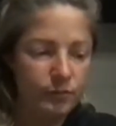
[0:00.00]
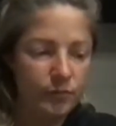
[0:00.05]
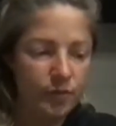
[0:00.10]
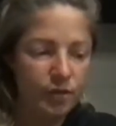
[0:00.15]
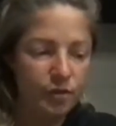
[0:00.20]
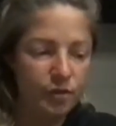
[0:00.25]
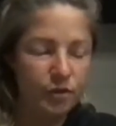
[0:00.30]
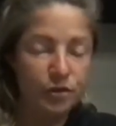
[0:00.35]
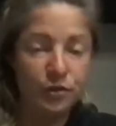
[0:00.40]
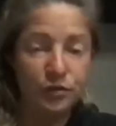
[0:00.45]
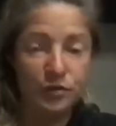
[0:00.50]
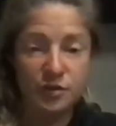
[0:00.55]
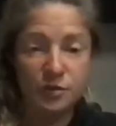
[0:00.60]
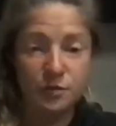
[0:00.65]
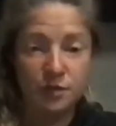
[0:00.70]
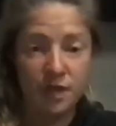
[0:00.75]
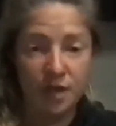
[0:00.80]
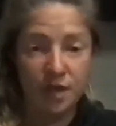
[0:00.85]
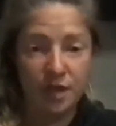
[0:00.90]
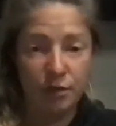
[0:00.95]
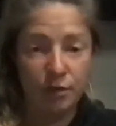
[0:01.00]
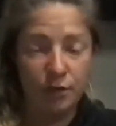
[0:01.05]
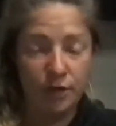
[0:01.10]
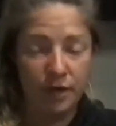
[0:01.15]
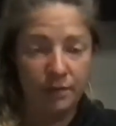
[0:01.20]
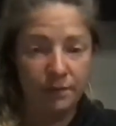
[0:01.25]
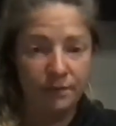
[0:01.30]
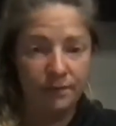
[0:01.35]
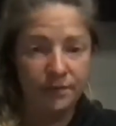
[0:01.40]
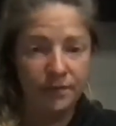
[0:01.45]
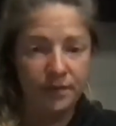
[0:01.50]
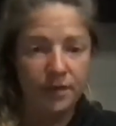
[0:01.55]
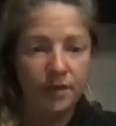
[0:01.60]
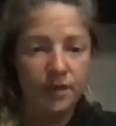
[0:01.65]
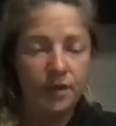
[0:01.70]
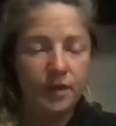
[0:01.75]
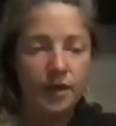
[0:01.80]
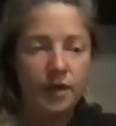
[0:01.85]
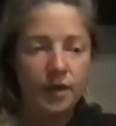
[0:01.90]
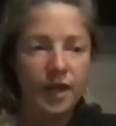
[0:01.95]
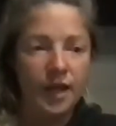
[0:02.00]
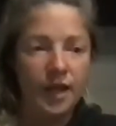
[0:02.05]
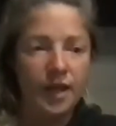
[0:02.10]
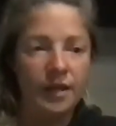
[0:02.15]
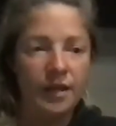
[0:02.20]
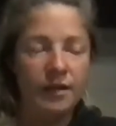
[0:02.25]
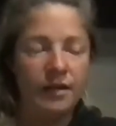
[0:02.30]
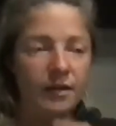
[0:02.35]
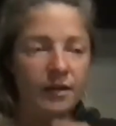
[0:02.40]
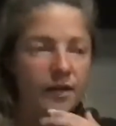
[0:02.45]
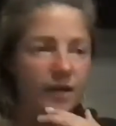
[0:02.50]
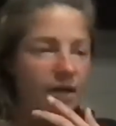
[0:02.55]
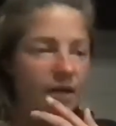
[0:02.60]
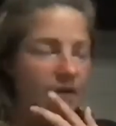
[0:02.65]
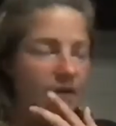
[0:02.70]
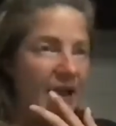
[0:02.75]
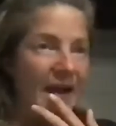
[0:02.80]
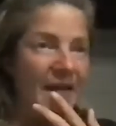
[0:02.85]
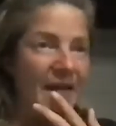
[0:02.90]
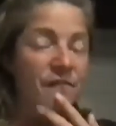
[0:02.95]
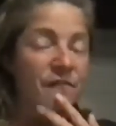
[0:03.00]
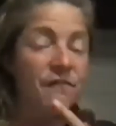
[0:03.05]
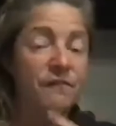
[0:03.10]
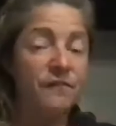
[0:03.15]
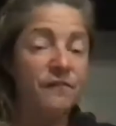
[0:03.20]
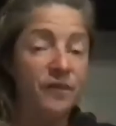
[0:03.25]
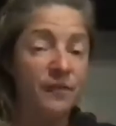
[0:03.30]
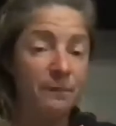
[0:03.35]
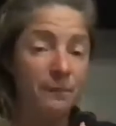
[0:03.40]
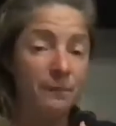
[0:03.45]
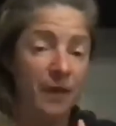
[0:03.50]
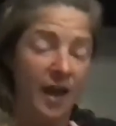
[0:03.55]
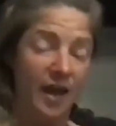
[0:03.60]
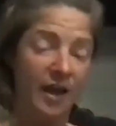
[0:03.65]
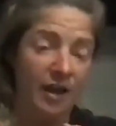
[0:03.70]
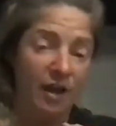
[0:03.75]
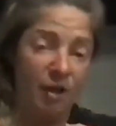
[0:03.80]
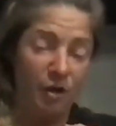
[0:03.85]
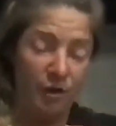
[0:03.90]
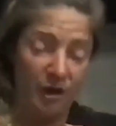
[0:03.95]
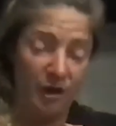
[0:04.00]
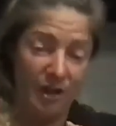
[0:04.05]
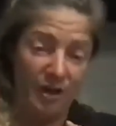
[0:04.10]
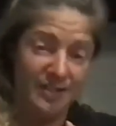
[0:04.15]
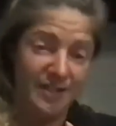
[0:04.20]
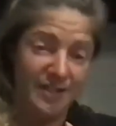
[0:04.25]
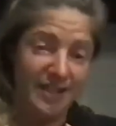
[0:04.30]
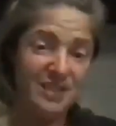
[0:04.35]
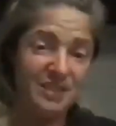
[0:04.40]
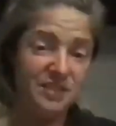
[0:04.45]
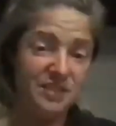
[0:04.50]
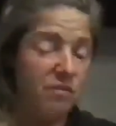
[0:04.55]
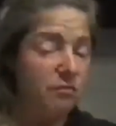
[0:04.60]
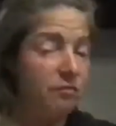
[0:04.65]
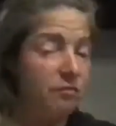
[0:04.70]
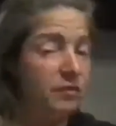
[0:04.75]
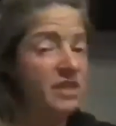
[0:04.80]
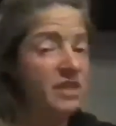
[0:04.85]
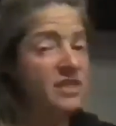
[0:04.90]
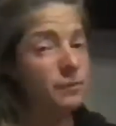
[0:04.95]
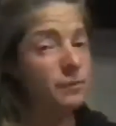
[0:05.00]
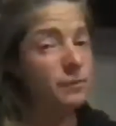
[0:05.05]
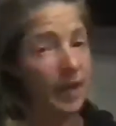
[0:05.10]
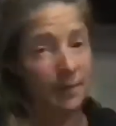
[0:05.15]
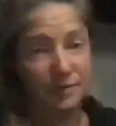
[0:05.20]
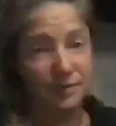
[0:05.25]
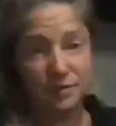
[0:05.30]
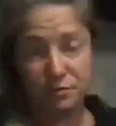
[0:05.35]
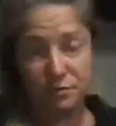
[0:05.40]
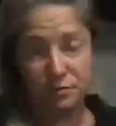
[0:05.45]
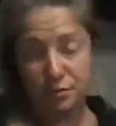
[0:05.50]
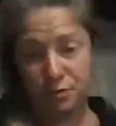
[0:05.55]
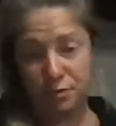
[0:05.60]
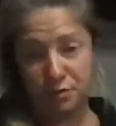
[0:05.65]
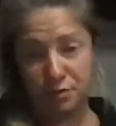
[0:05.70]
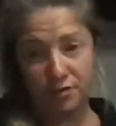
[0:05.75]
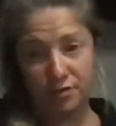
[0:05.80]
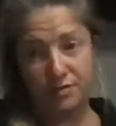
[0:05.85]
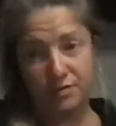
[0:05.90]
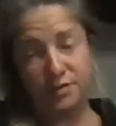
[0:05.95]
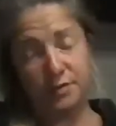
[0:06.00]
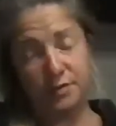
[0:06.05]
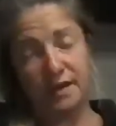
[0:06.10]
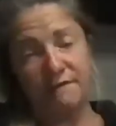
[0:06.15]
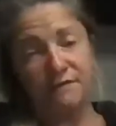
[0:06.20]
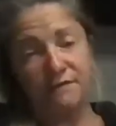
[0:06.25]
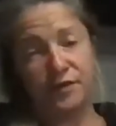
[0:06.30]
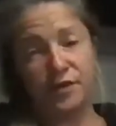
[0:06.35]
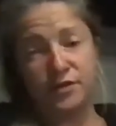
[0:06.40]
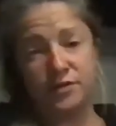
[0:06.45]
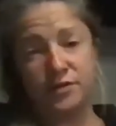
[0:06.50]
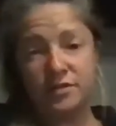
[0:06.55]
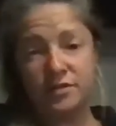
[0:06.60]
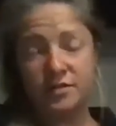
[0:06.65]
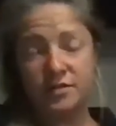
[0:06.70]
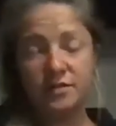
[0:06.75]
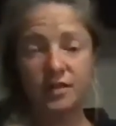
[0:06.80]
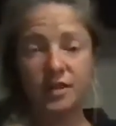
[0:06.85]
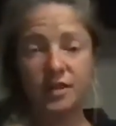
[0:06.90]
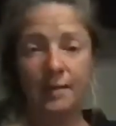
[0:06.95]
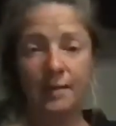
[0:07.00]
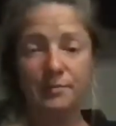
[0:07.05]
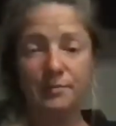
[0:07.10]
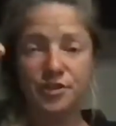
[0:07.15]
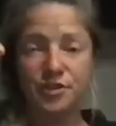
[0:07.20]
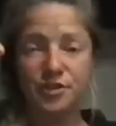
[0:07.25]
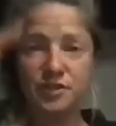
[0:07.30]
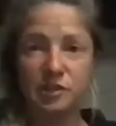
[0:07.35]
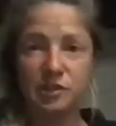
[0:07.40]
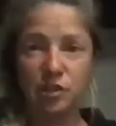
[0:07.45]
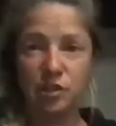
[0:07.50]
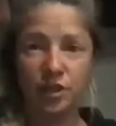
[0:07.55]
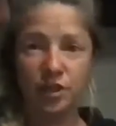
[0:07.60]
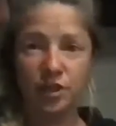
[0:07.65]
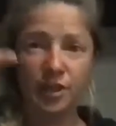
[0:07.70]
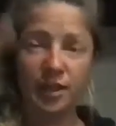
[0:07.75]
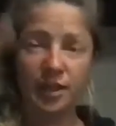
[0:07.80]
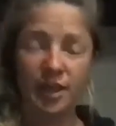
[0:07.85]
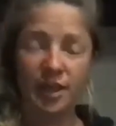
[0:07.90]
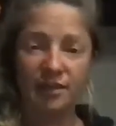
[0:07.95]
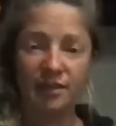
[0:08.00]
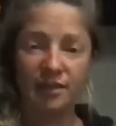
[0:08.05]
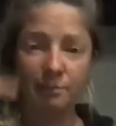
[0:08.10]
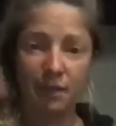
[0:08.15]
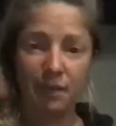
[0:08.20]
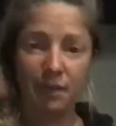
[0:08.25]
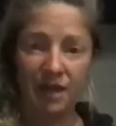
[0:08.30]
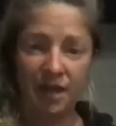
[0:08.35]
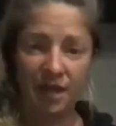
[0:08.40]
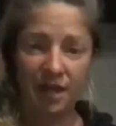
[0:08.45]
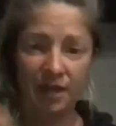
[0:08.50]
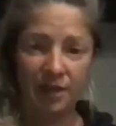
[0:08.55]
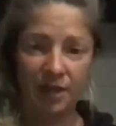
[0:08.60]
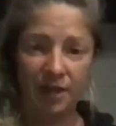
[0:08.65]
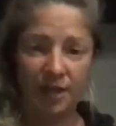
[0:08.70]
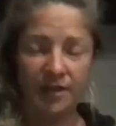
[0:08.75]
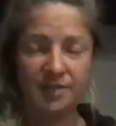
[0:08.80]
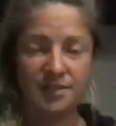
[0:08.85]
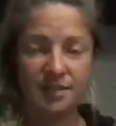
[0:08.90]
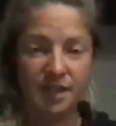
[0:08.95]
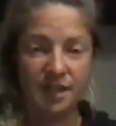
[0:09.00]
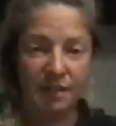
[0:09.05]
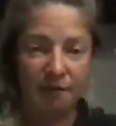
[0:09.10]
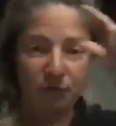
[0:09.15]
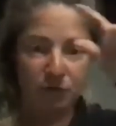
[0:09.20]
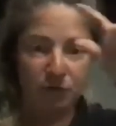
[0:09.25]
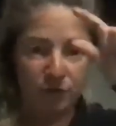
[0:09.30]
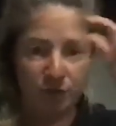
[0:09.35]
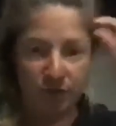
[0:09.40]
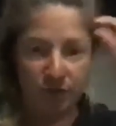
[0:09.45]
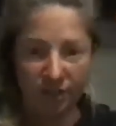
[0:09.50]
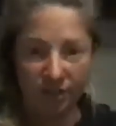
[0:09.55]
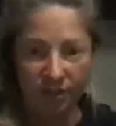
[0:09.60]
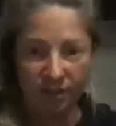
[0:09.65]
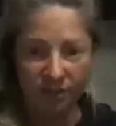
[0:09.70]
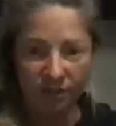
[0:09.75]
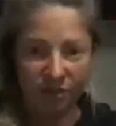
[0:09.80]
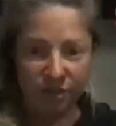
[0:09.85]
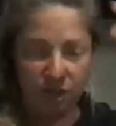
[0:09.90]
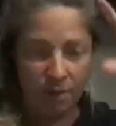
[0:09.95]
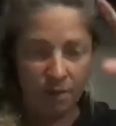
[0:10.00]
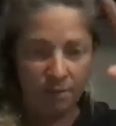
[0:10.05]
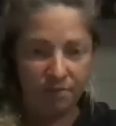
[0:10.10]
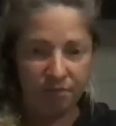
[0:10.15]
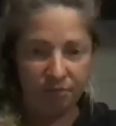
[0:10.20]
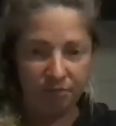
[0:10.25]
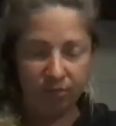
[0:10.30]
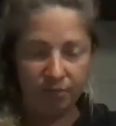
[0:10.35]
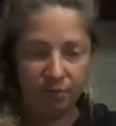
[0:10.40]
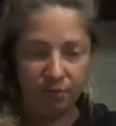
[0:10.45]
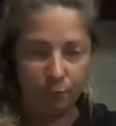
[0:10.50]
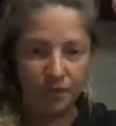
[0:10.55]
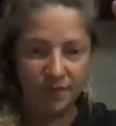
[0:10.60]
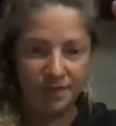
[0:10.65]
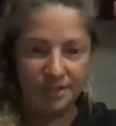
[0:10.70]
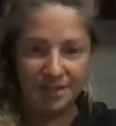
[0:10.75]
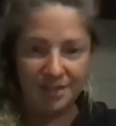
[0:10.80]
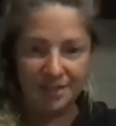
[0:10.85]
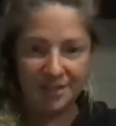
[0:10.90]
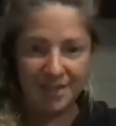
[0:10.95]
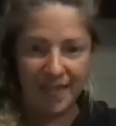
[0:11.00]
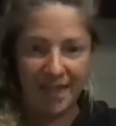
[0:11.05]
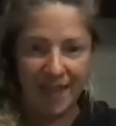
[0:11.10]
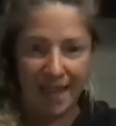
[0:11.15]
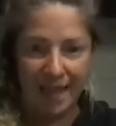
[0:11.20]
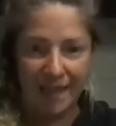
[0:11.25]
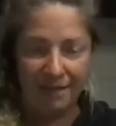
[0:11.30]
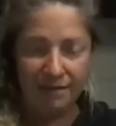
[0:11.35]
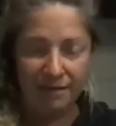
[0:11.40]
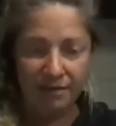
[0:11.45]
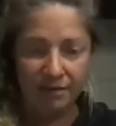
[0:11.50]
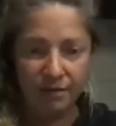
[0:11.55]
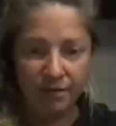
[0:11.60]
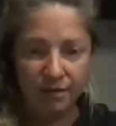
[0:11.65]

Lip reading: You can do this with any coin. And it takes 3 swipes through Google. So at first, I'm just looking at the main headlines. Never look at the top, the ones that say ad.